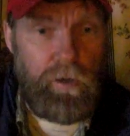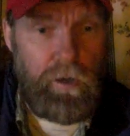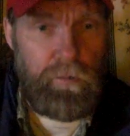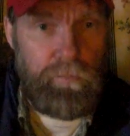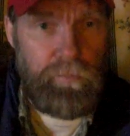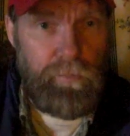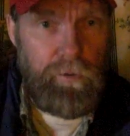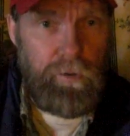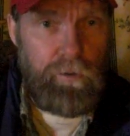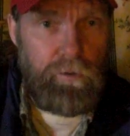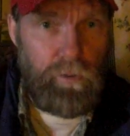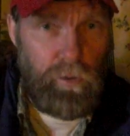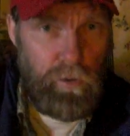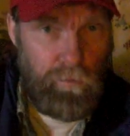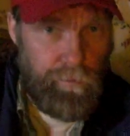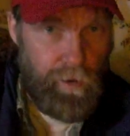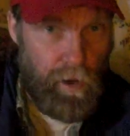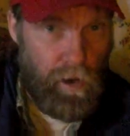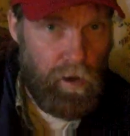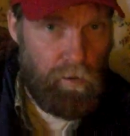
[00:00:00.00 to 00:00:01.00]
a
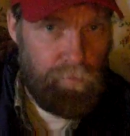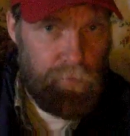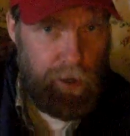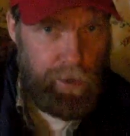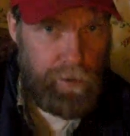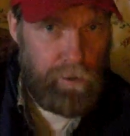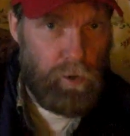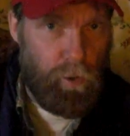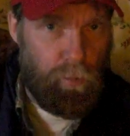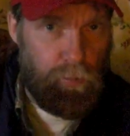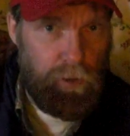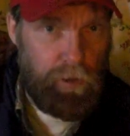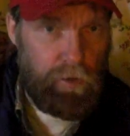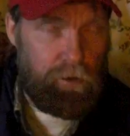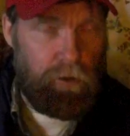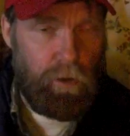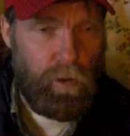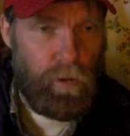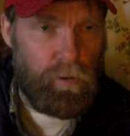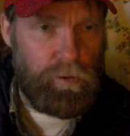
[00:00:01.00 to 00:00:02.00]
valve that I could open and
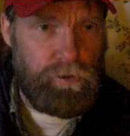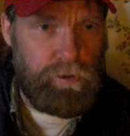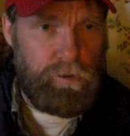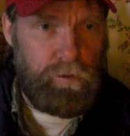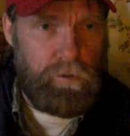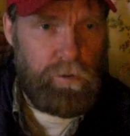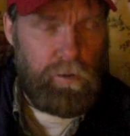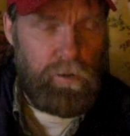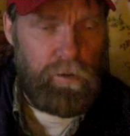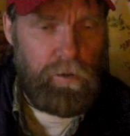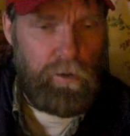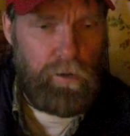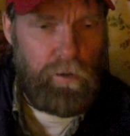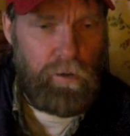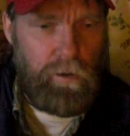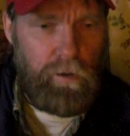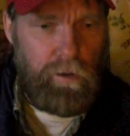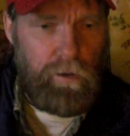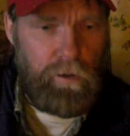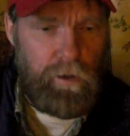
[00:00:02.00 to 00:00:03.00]
close,
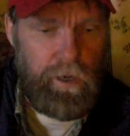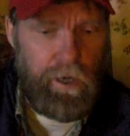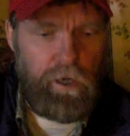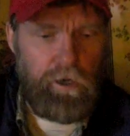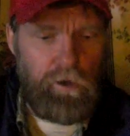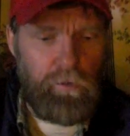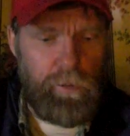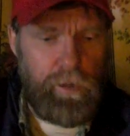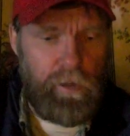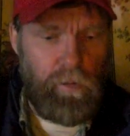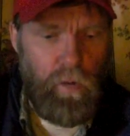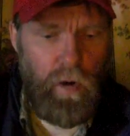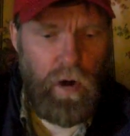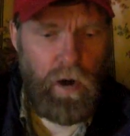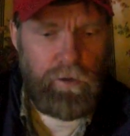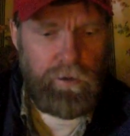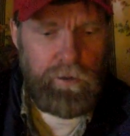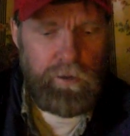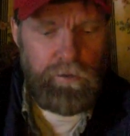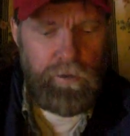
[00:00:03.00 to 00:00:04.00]
and I had a little bit of
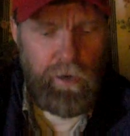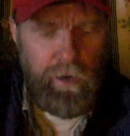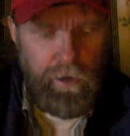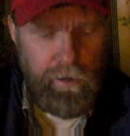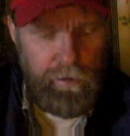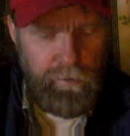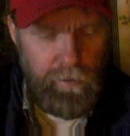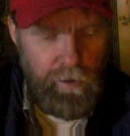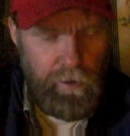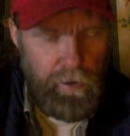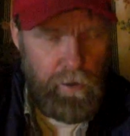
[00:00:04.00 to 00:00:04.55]
water in there,